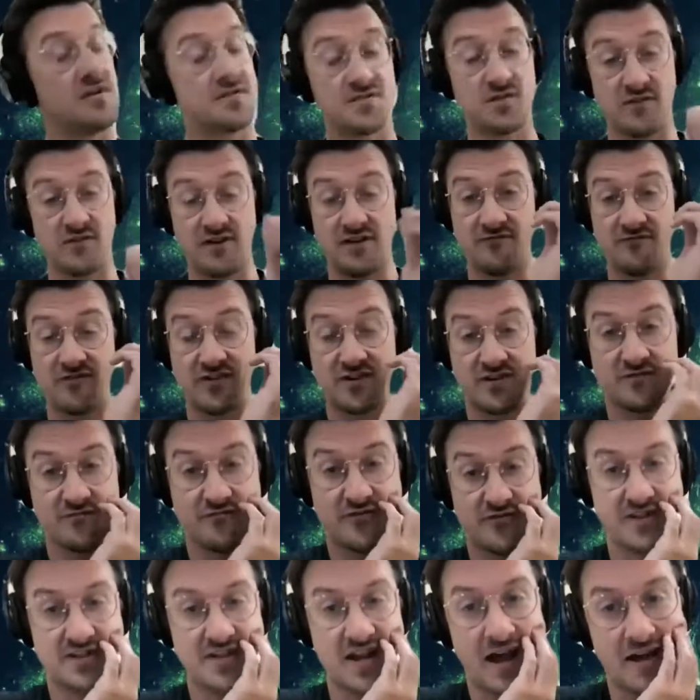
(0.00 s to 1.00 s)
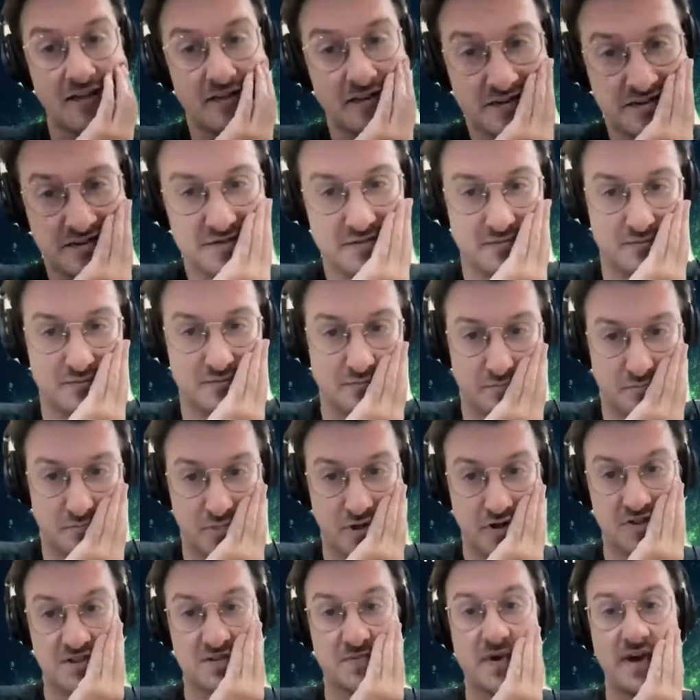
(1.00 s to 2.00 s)
so for Vitalik's
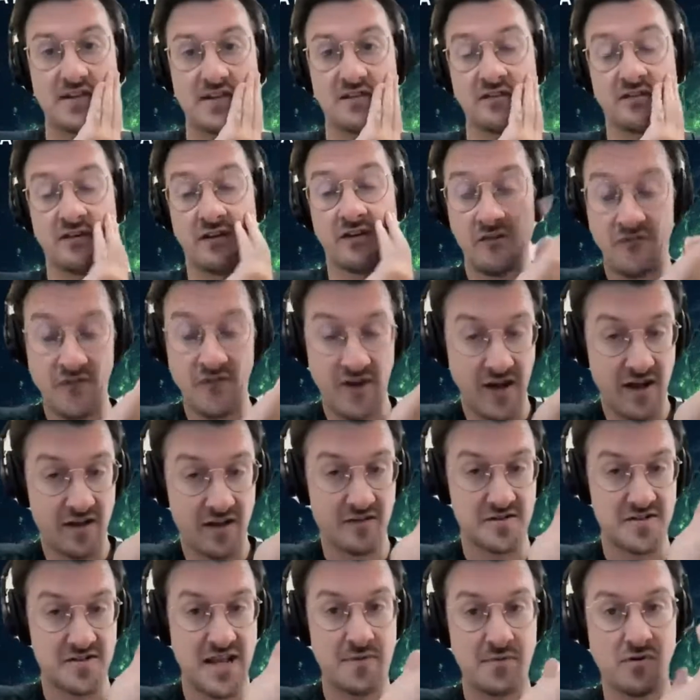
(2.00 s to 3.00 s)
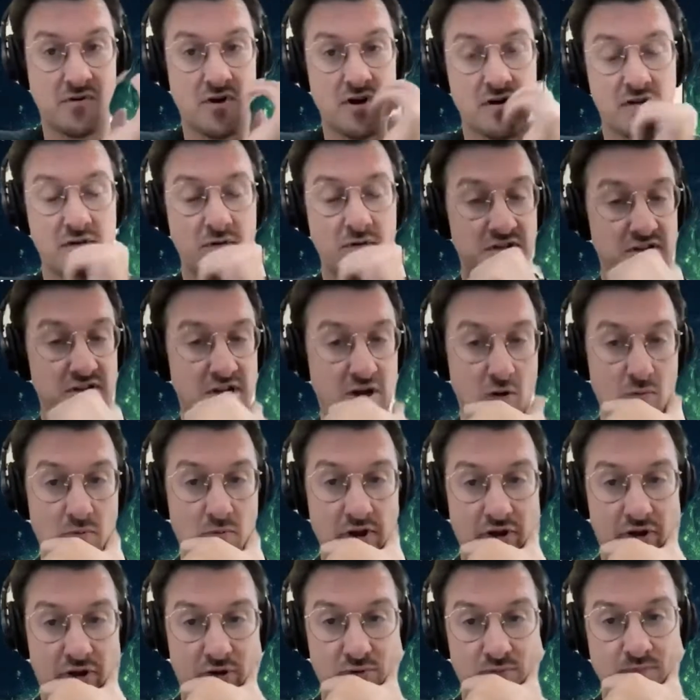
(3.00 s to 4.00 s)
perspective, if I understand correctly, which I hope
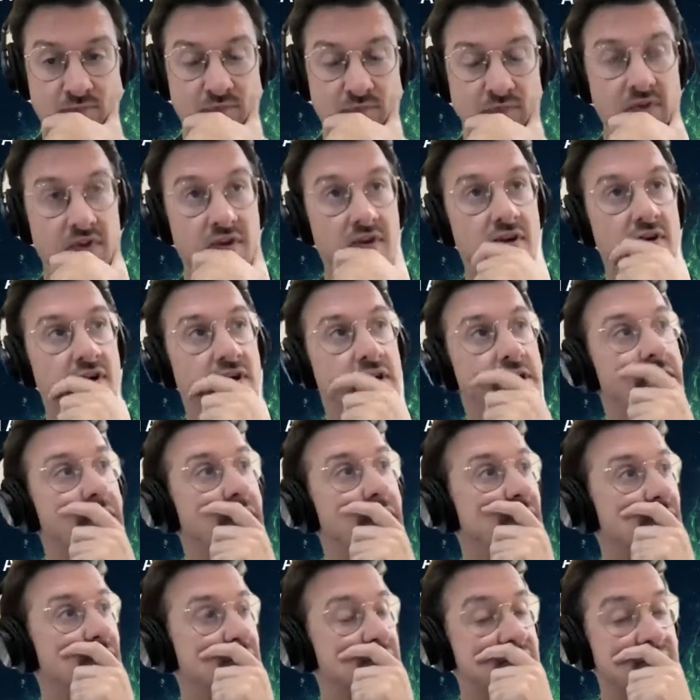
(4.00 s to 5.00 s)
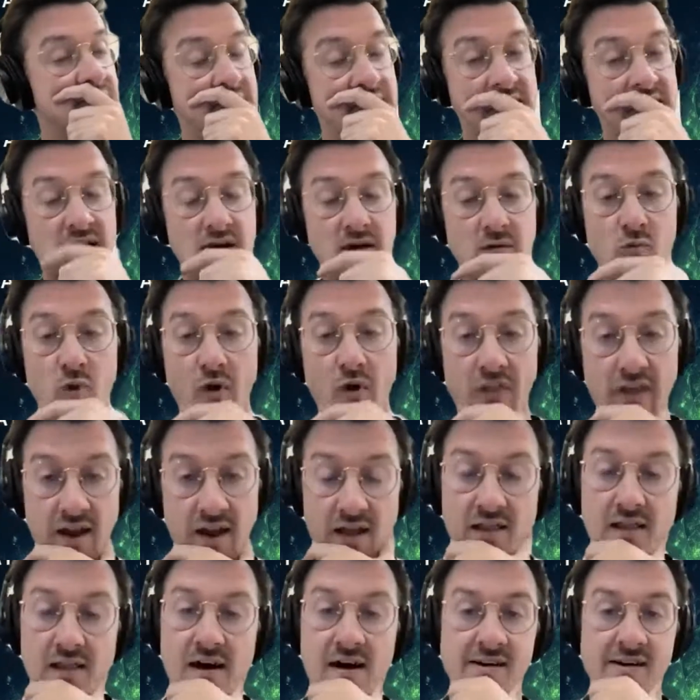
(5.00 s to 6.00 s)
I do, is one that
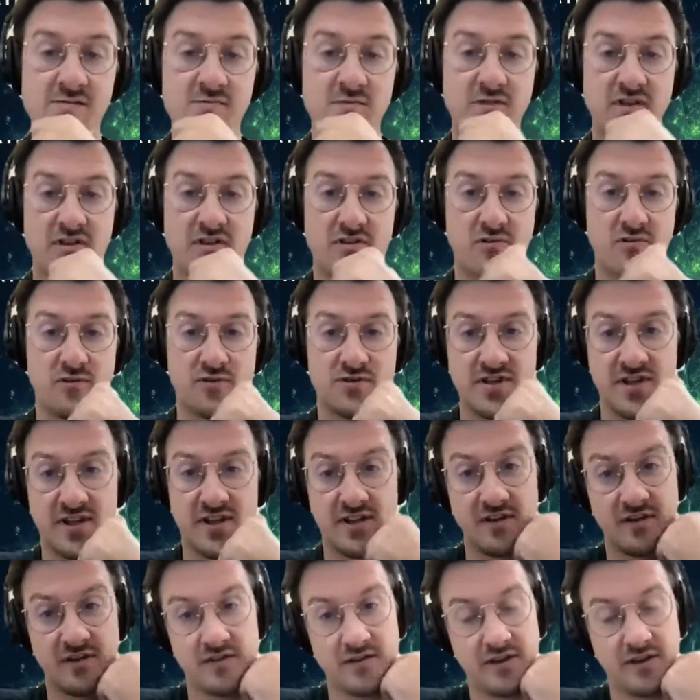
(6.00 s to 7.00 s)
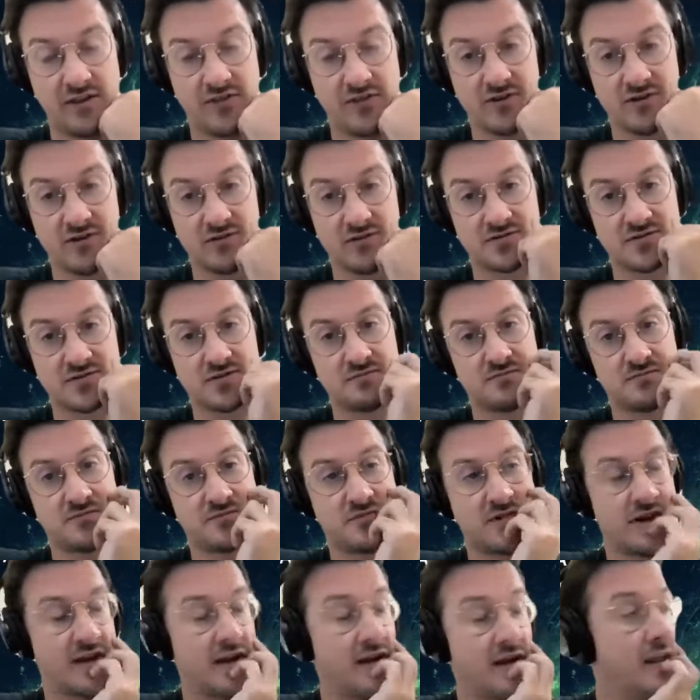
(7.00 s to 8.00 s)
aligns with the Thorchain ethos,
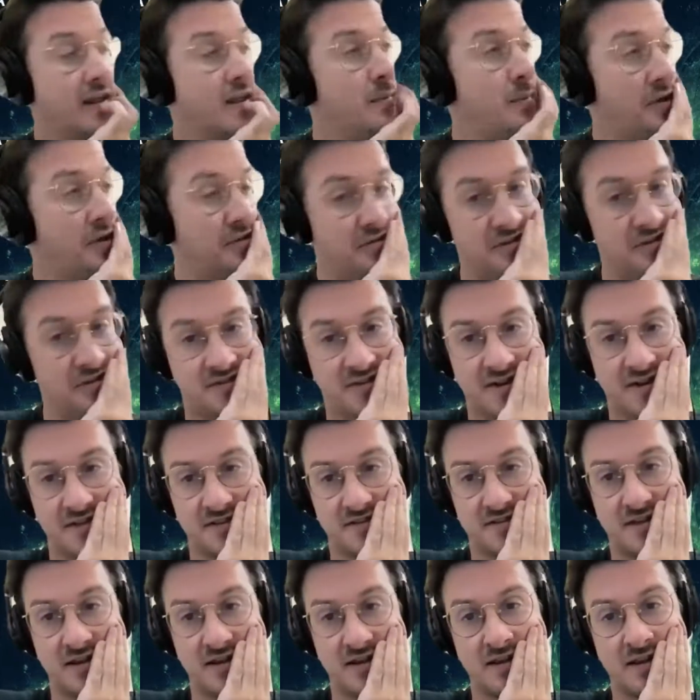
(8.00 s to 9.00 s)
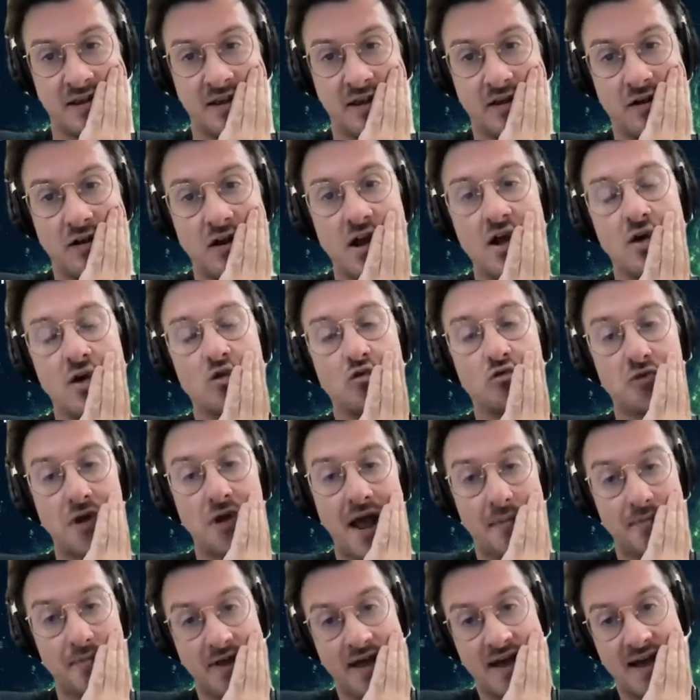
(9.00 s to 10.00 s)
right? And he basically says that like
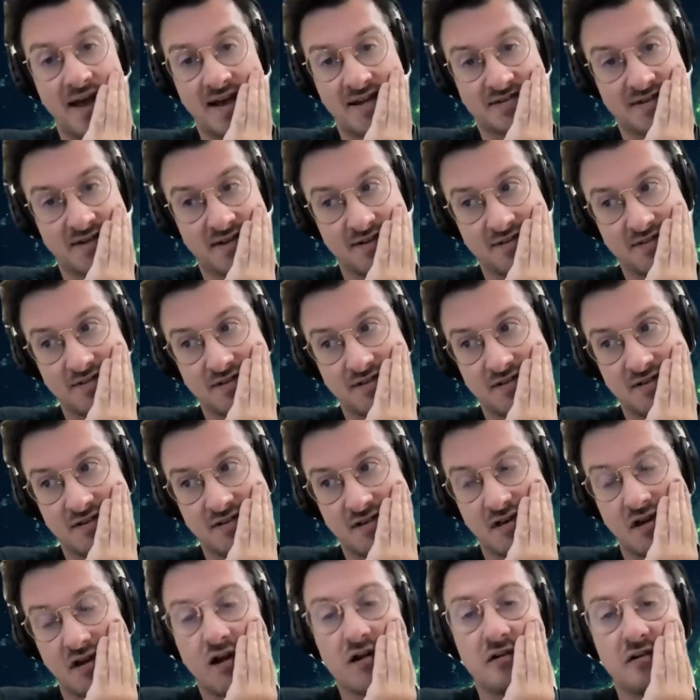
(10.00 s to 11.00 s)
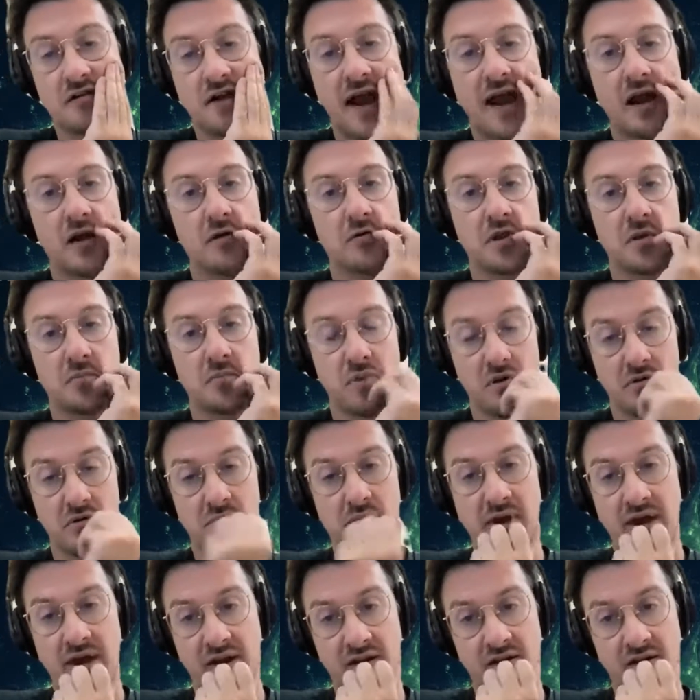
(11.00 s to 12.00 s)
wrapped assets are inherently
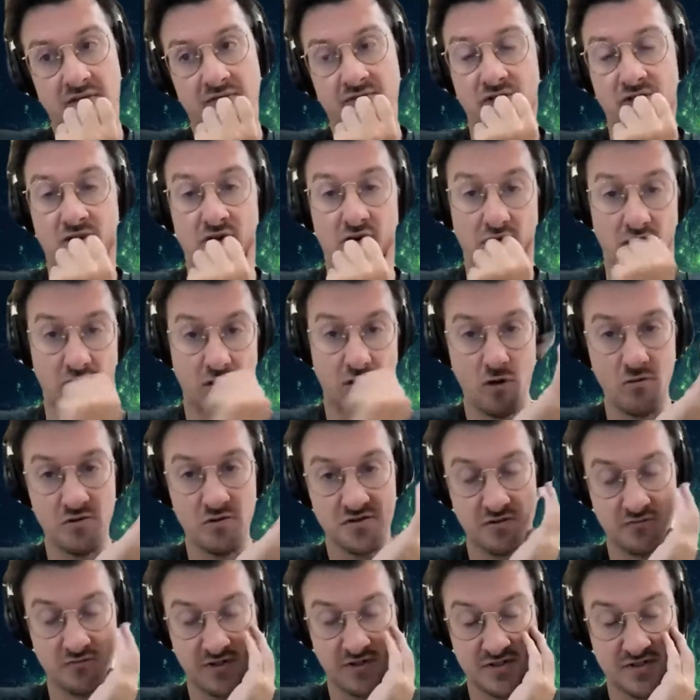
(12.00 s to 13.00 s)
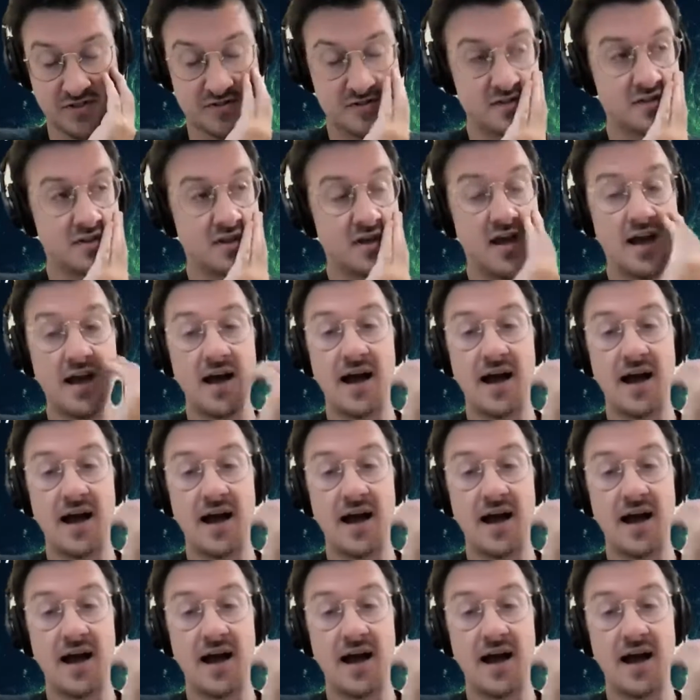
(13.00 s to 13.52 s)
problematic for a host of reasons.